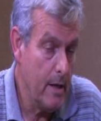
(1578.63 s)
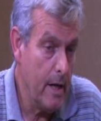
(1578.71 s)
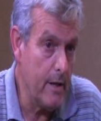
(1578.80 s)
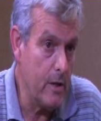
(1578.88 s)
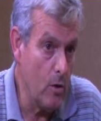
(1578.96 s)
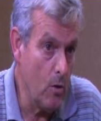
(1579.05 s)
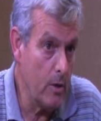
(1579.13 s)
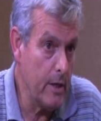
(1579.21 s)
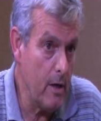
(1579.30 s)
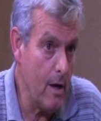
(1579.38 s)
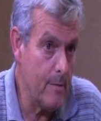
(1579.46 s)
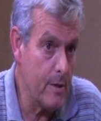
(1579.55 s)
and the only
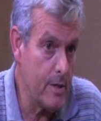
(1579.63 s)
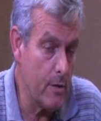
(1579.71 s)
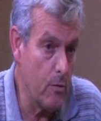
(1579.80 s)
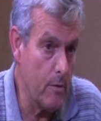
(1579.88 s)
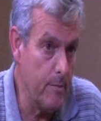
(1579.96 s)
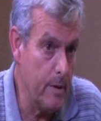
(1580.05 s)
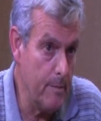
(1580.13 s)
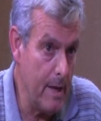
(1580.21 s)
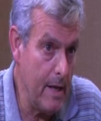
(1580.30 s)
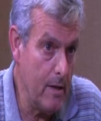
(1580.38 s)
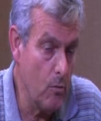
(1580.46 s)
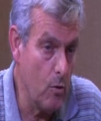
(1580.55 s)
comments that would be
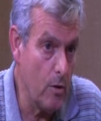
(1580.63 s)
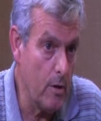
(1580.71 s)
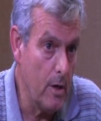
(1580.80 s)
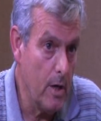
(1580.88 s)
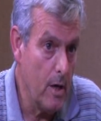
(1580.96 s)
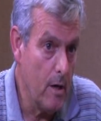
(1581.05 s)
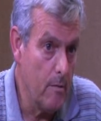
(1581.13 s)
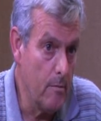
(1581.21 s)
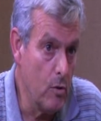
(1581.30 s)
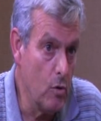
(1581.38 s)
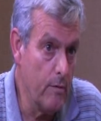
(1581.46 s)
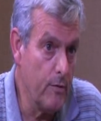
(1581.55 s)
made were
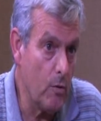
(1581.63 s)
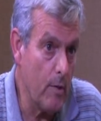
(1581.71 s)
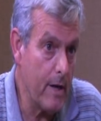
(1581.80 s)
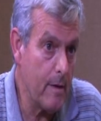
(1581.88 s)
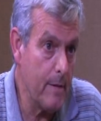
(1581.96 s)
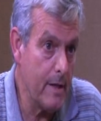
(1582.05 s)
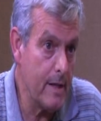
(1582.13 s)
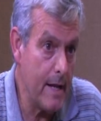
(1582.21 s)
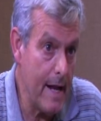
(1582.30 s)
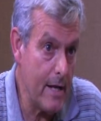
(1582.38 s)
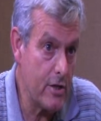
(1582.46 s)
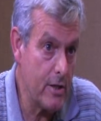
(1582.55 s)
move the recommended
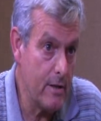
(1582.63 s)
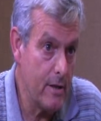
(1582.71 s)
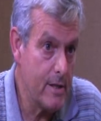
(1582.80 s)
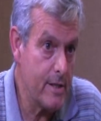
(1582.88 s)
action.